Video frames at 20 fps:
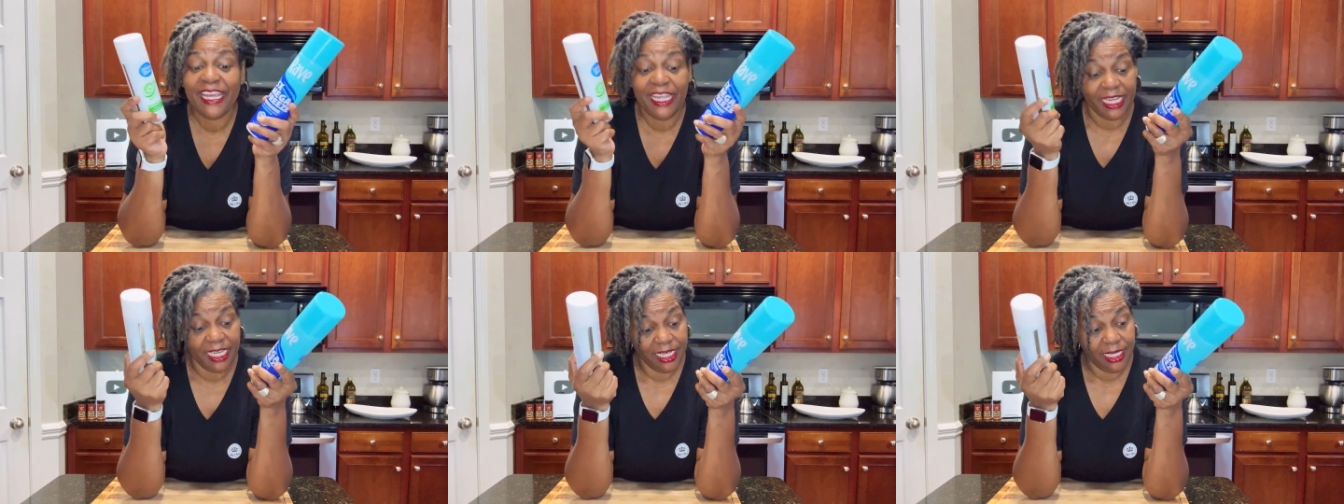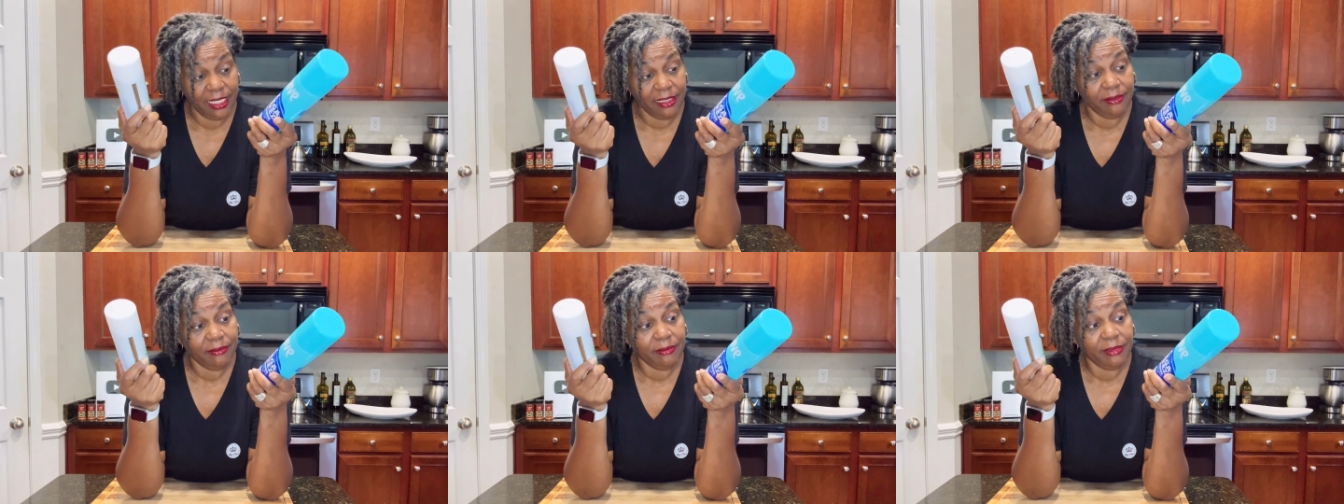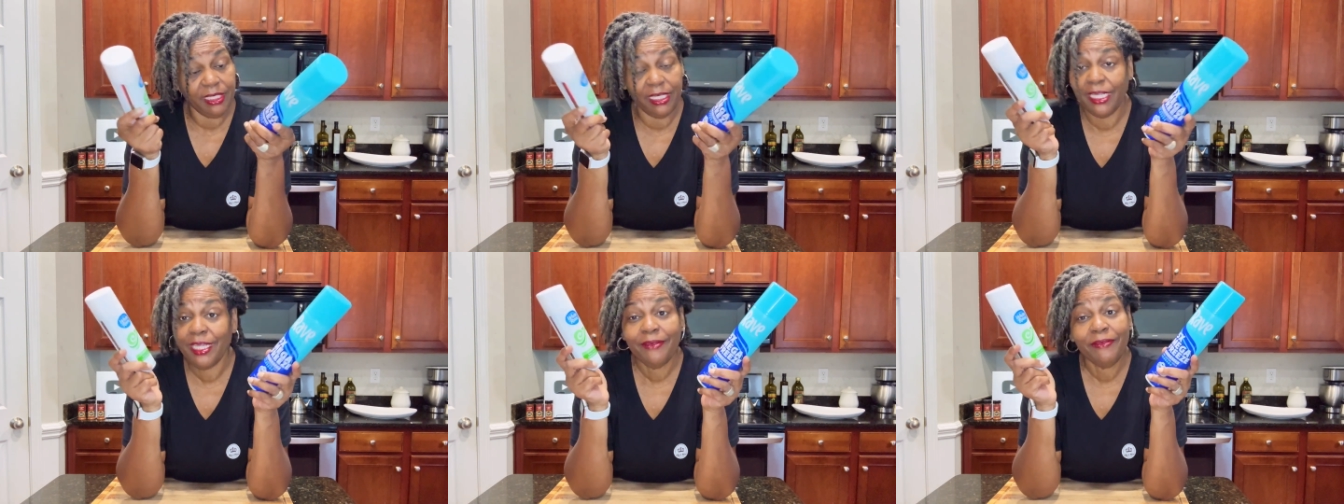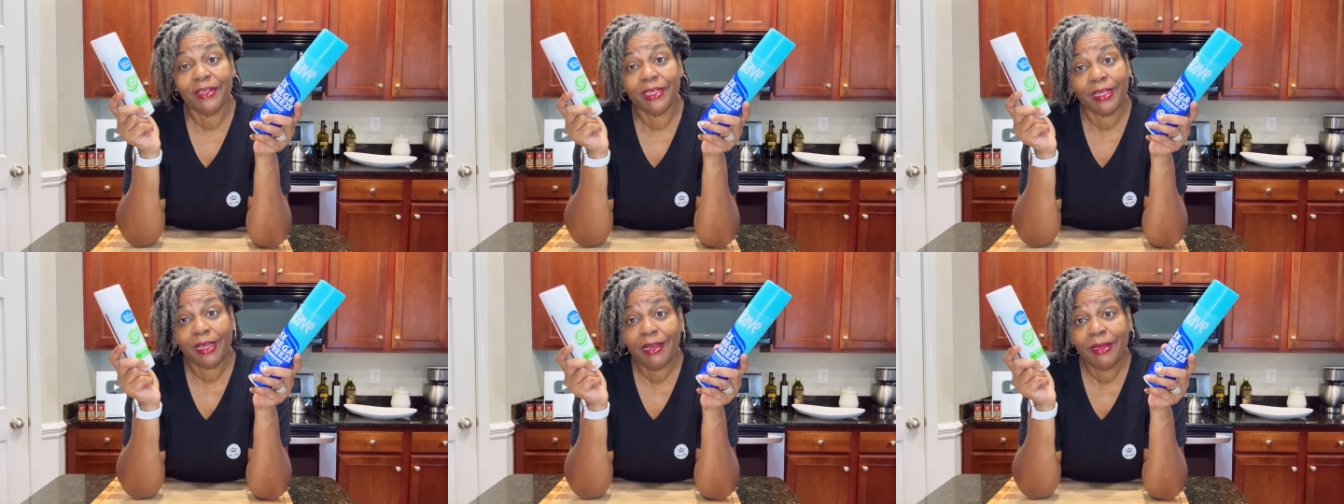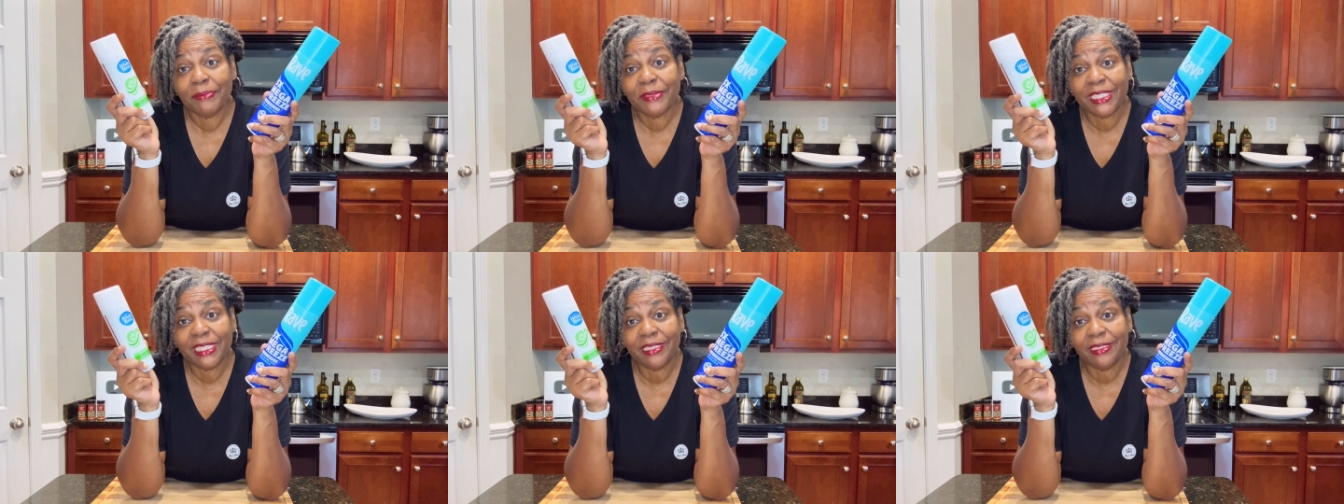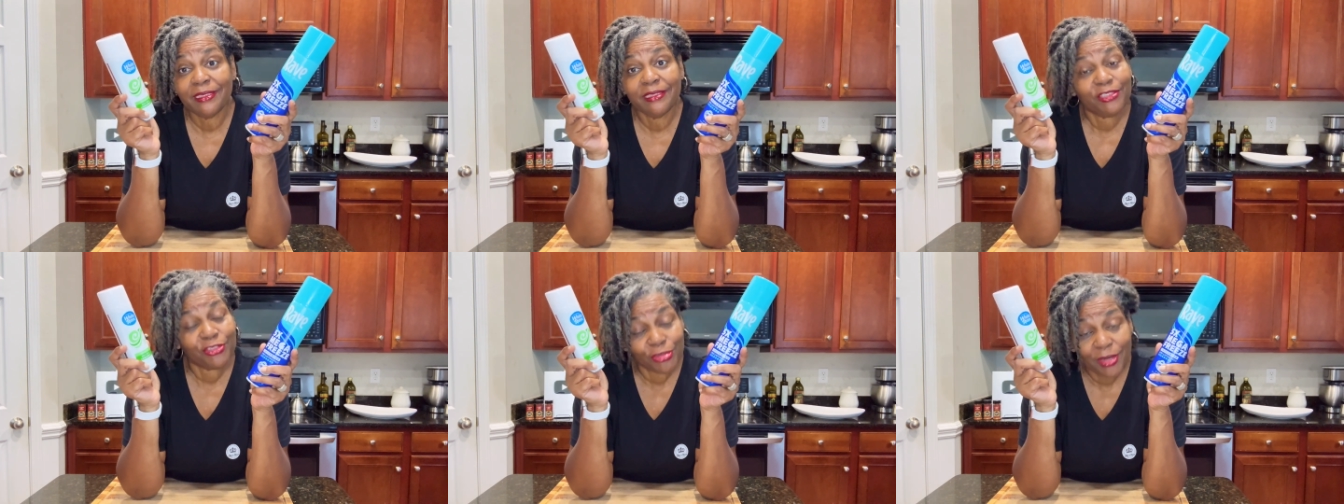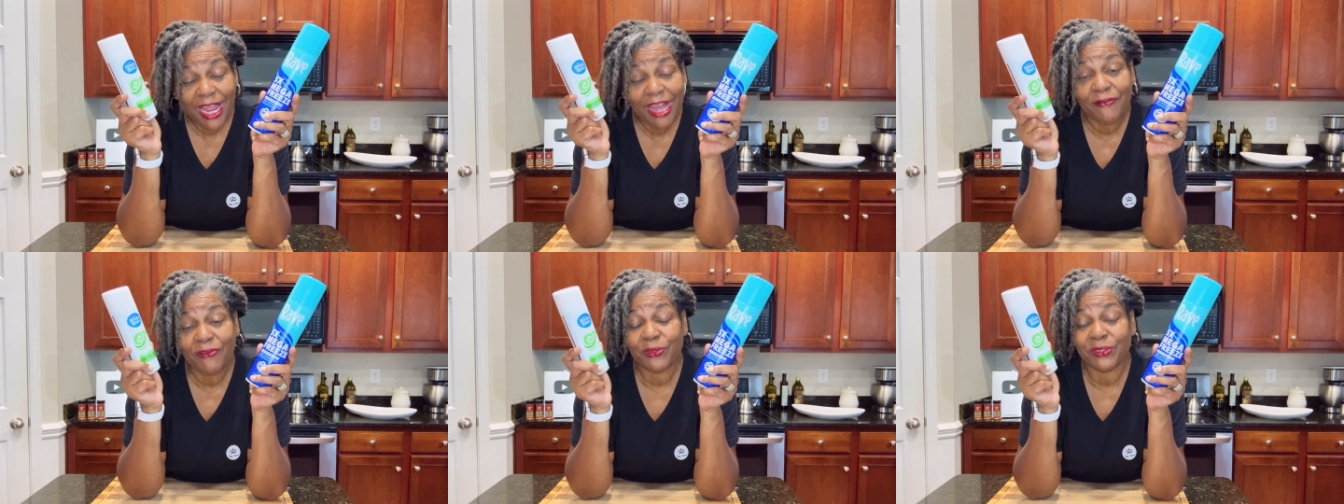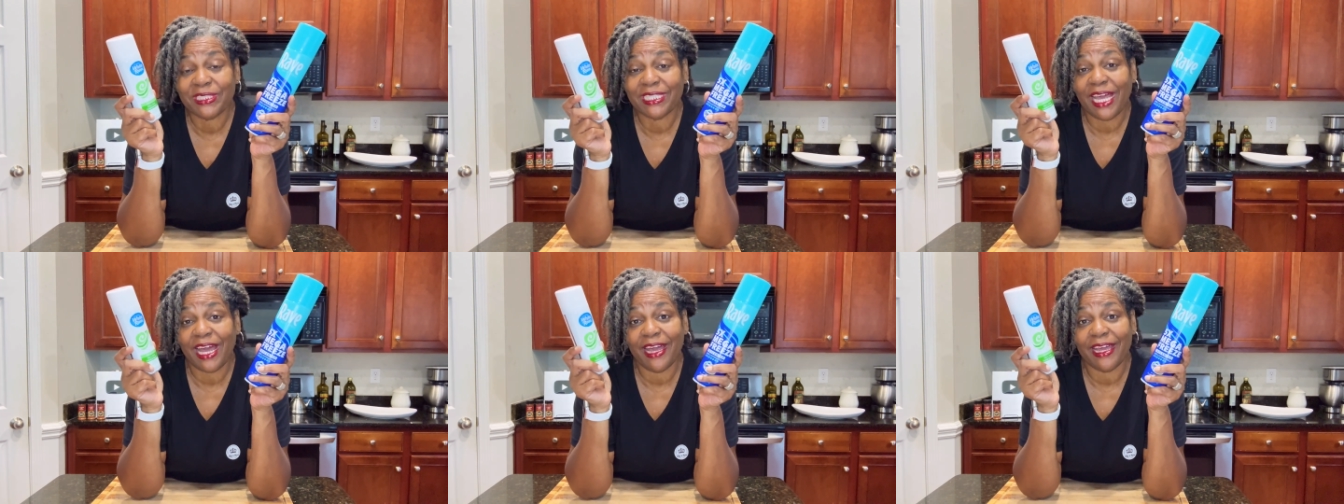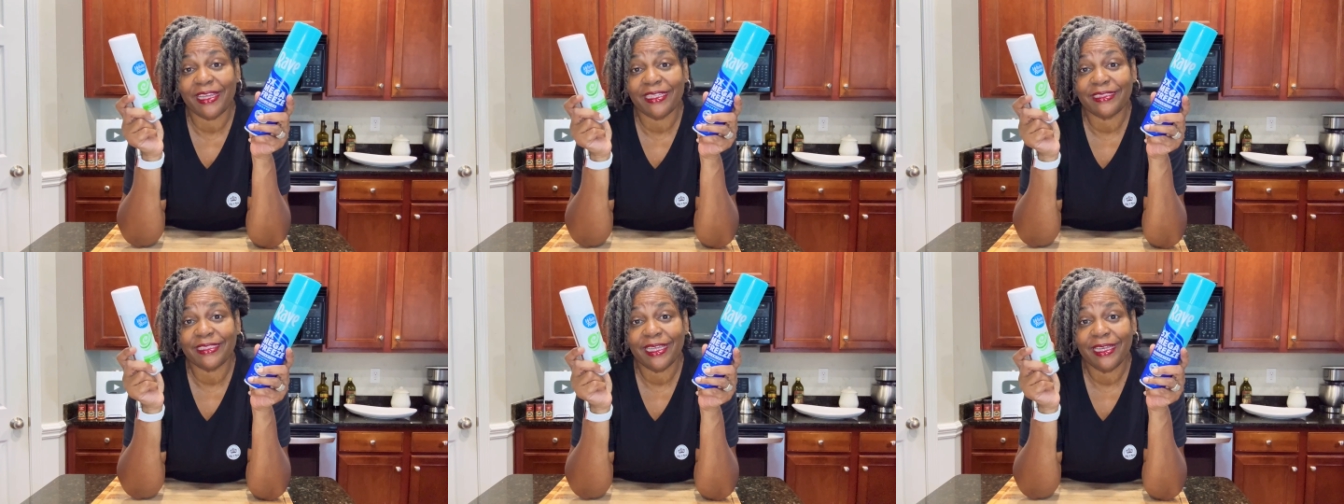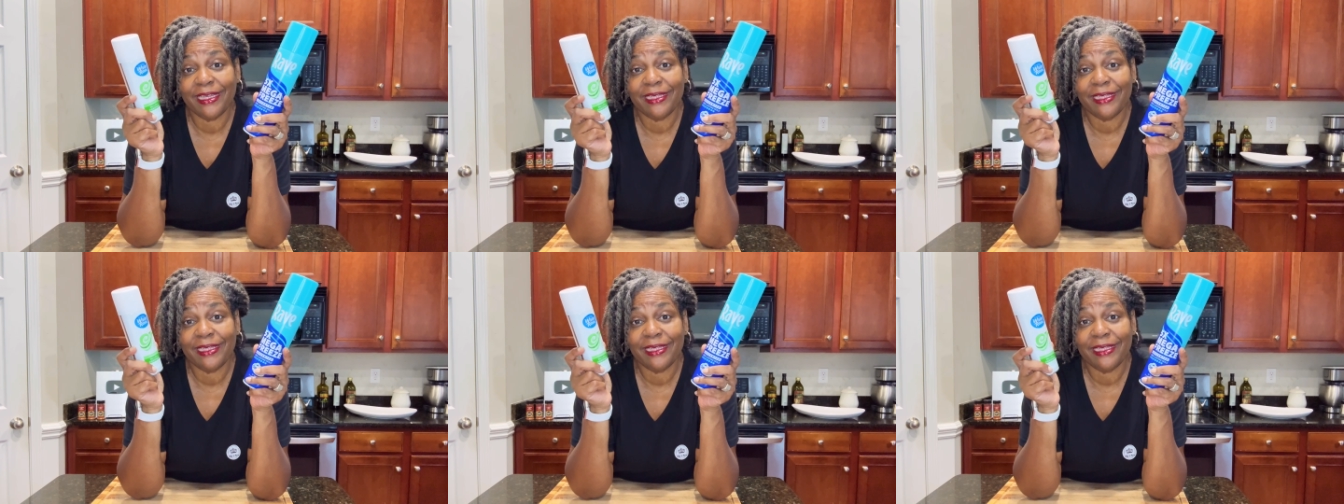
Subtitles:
It even comes in travel size,